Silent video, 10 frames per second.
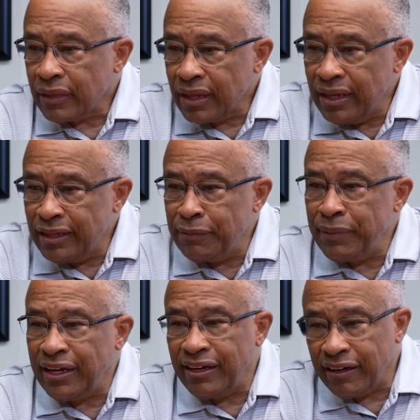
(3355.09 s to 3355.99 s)
the
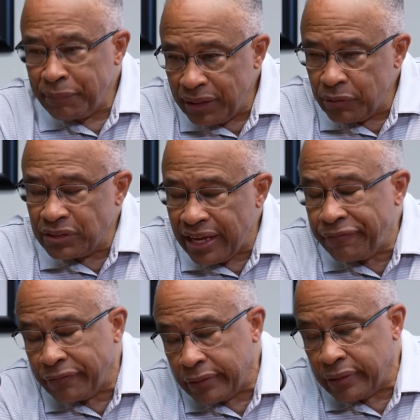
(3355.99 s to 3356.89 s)
mayor, I mean, it was
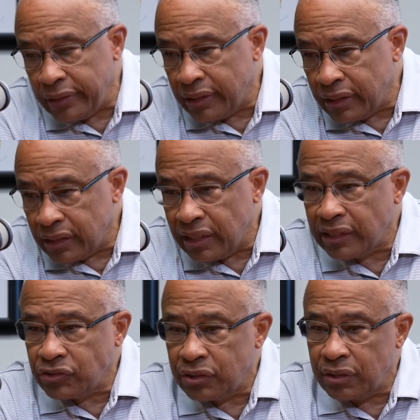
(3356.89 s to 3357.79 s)
after the
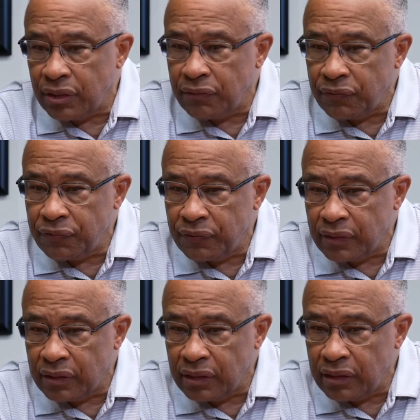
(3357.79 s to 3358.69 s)
election of
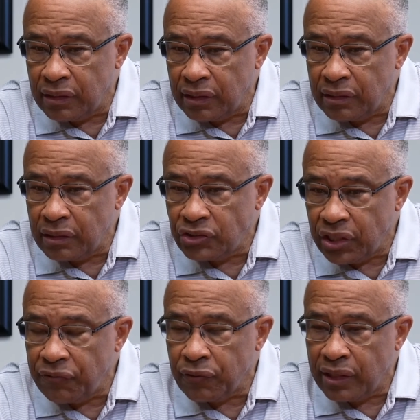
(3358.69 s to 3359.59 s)
the
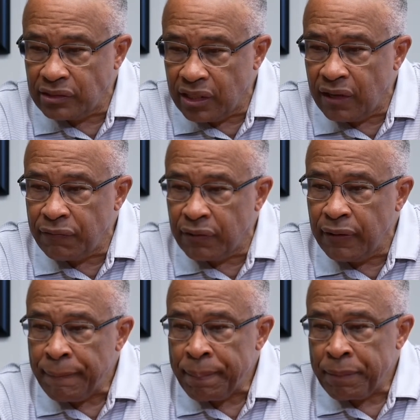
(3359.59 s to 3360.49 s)
Schaefer as
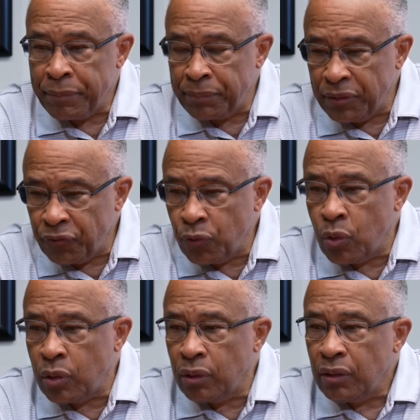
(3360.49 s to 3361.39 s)
governor, but
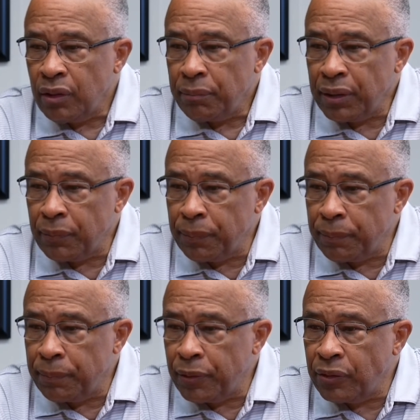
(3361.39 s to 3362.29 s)
before Mayor
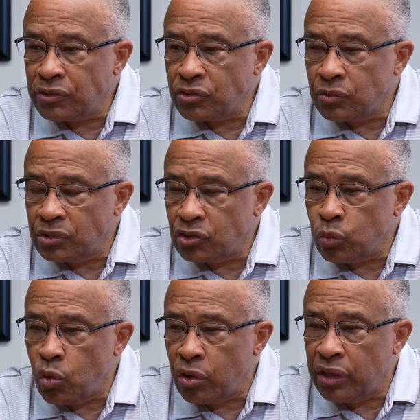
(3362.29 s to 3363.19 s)
Burns was
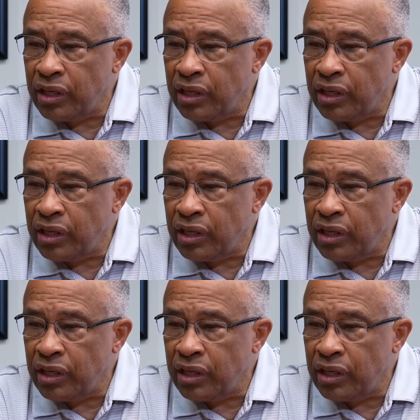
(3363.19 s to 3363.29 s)
sworn